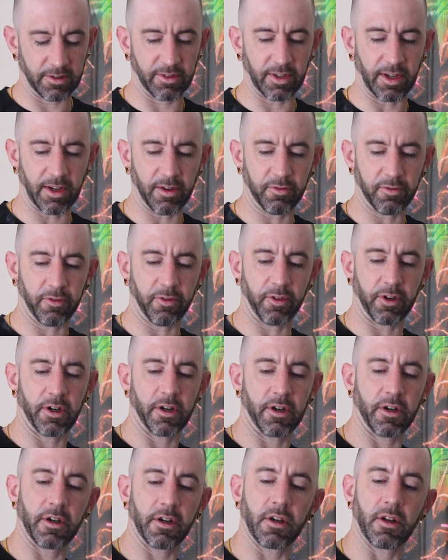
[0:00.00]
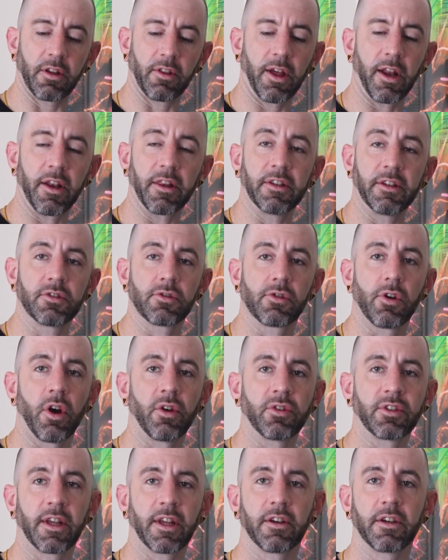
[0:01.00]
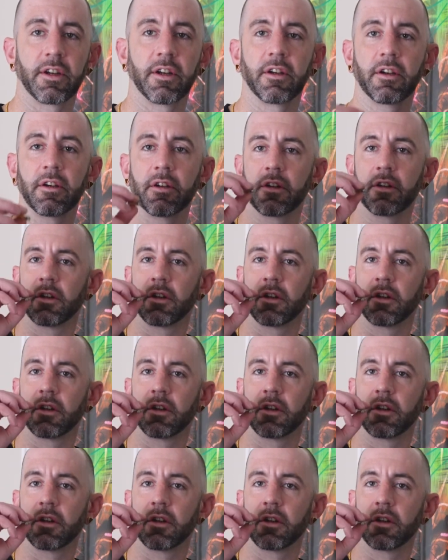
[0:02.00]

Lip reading: tough for a lot of these grows out here.